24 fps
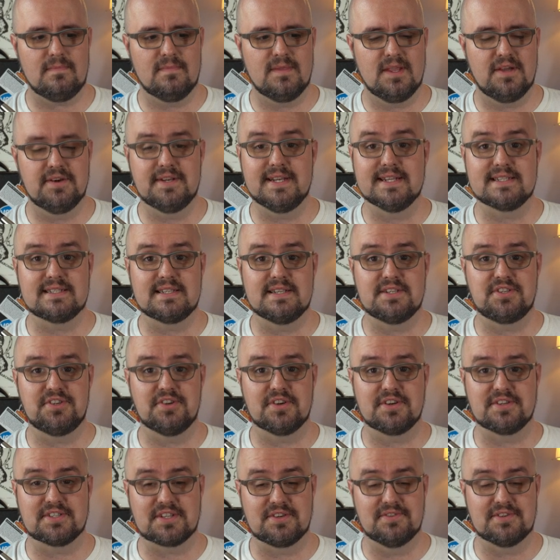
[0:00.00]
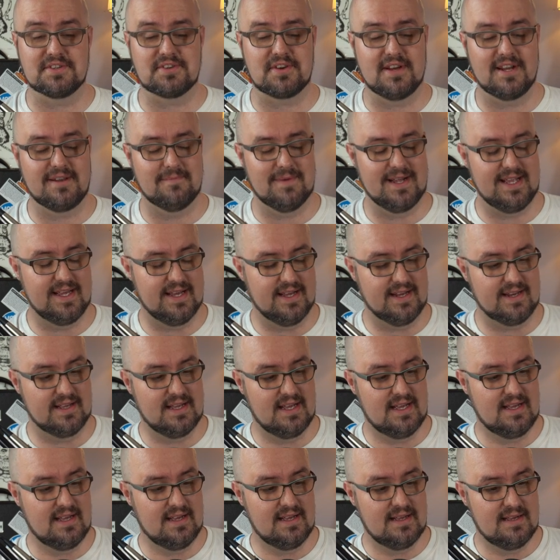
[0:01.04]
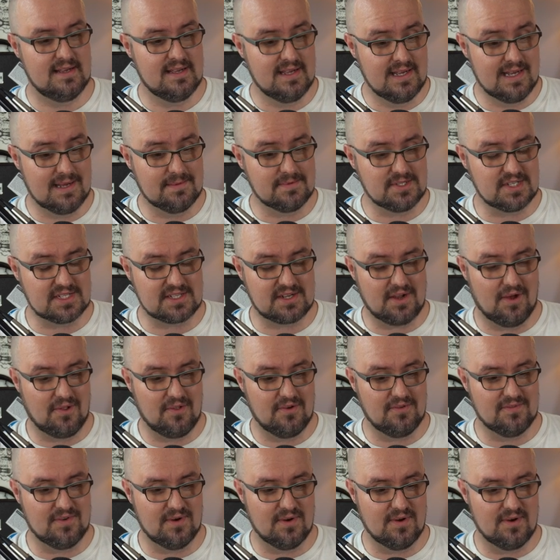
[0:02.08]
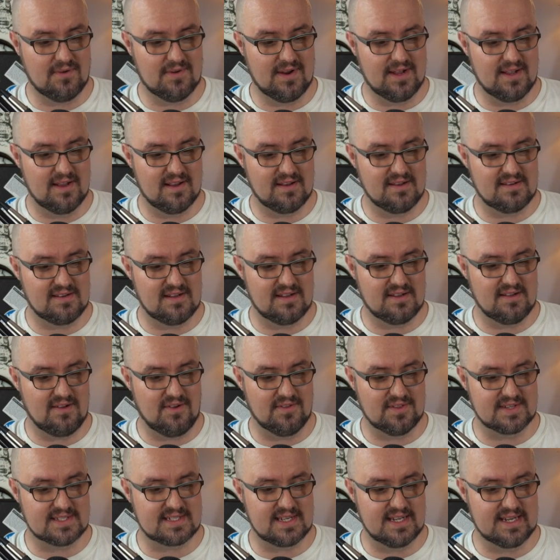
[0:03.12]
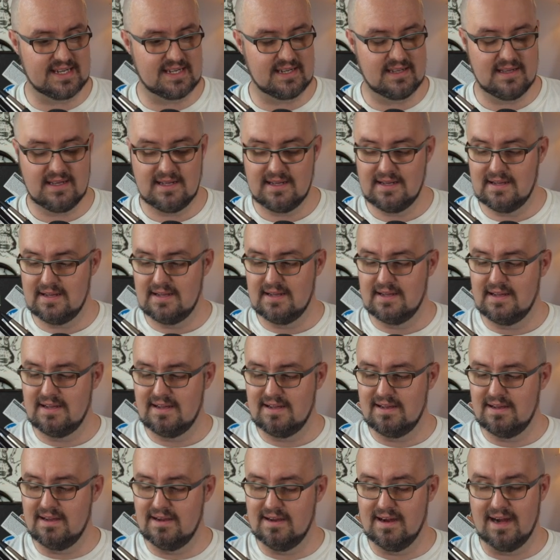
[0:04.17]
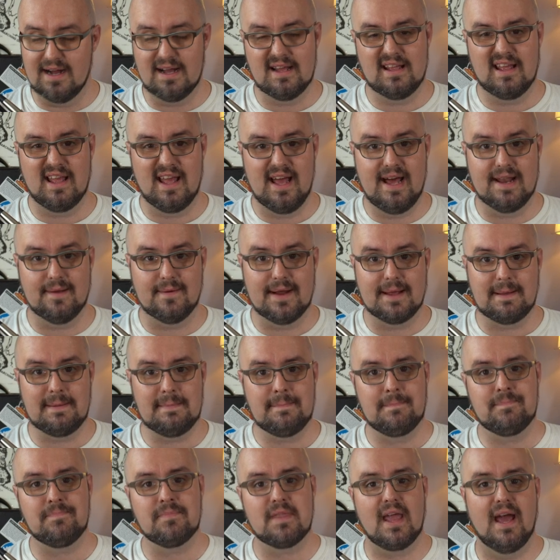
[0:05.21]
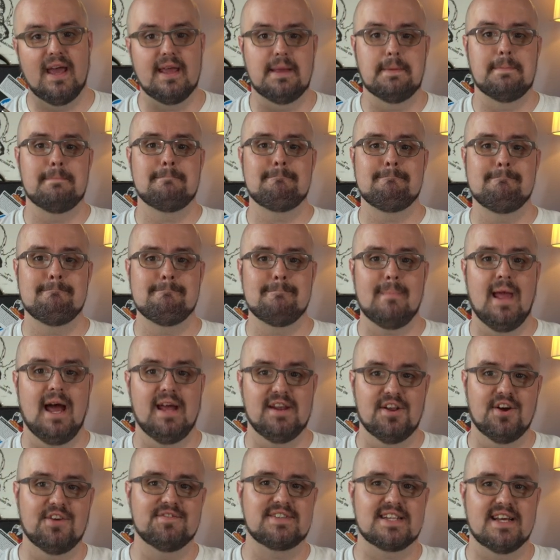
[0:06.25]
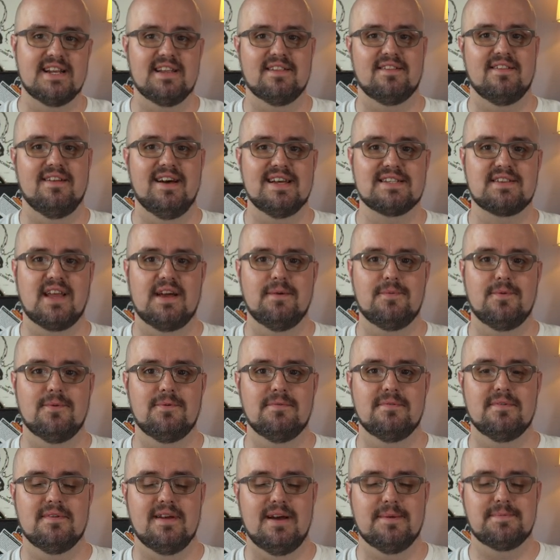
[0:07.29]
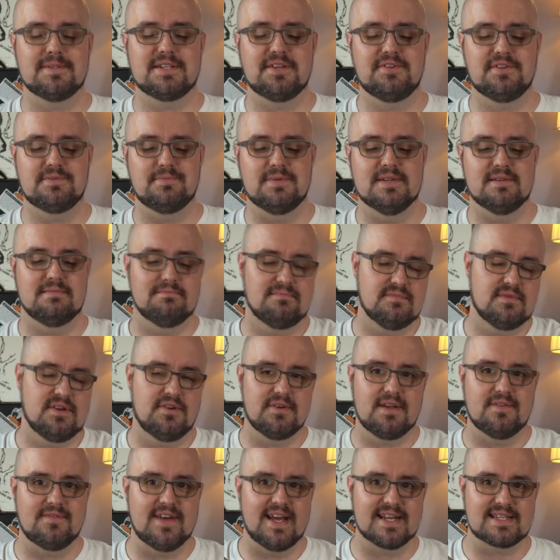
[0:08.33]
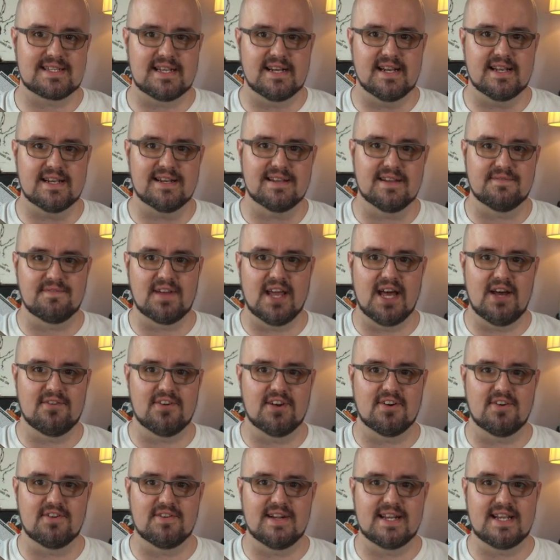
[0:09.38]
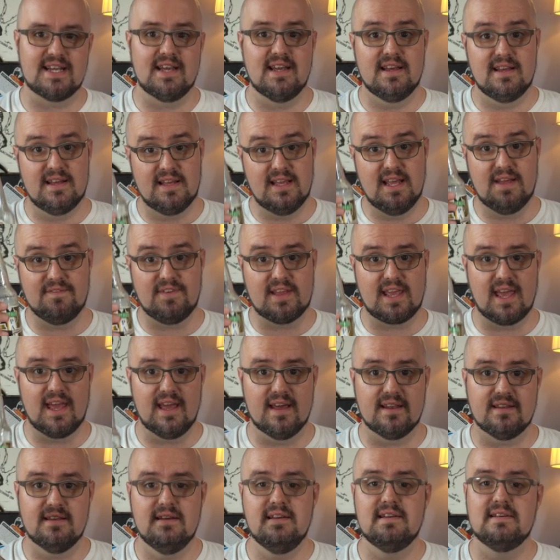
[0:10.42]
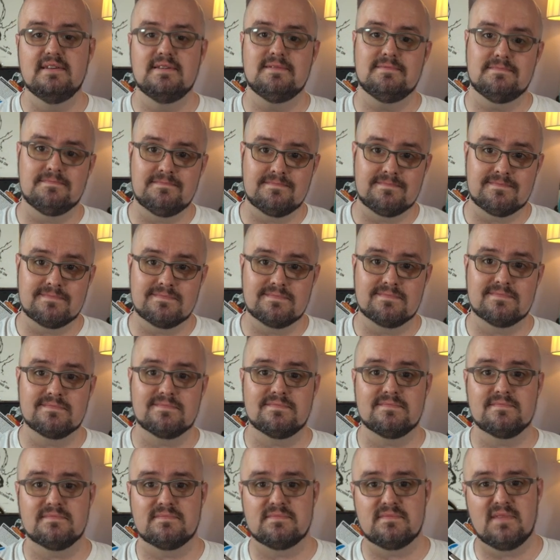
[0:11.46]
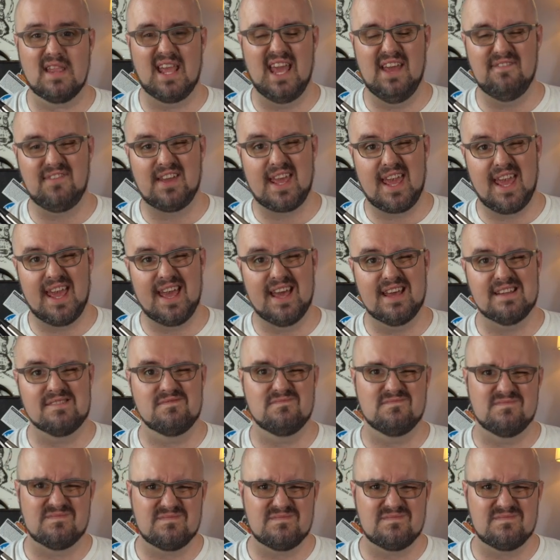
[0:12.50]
Goodness, the sugar's going straight to my head. I'm just all over already, all of a sudden. Anyway, hey, I know I've said it the last couple episodes, but go get vaccinated if you haven't already, if you can. If you can't,